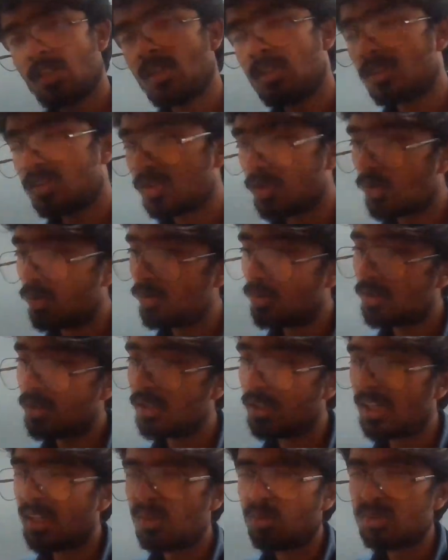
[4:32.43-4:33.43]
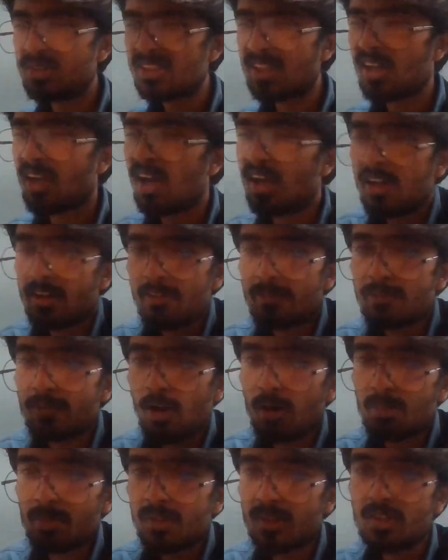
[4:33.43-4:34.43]
So, that was the kind of
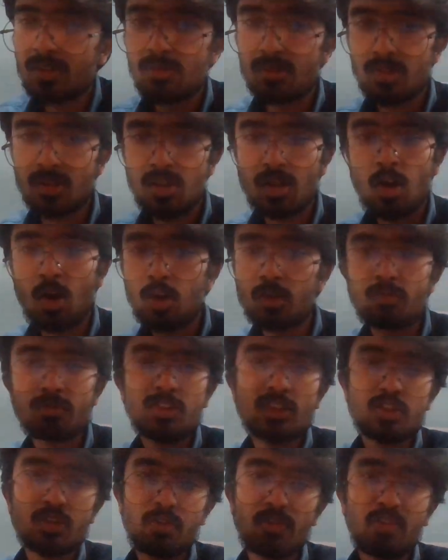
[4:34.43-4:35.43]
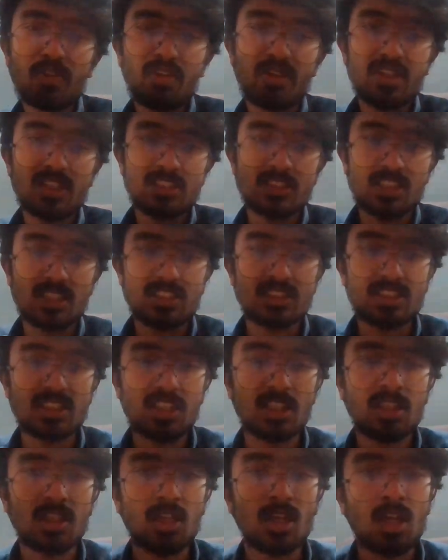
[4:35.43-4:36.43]
topic on which we were
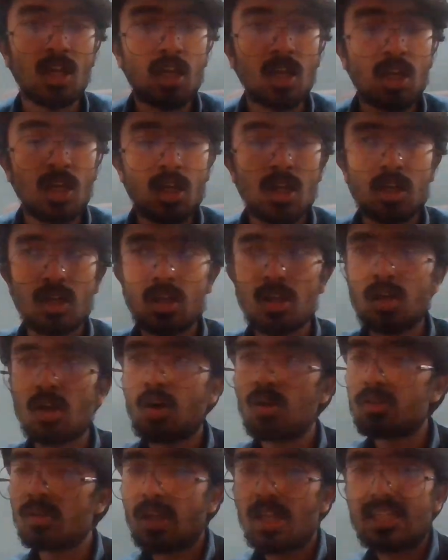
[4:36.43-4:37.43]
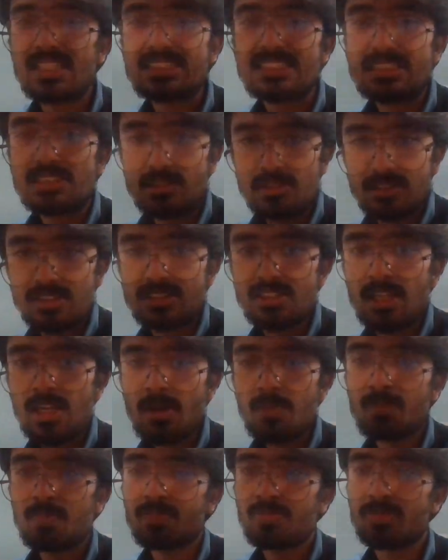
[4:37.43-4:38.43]
discussing on last
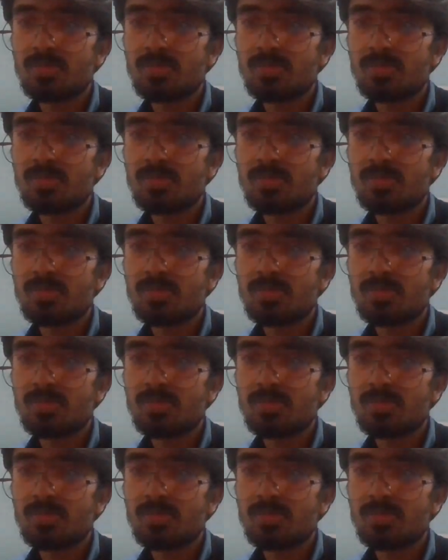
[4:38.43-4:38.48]
Thursday,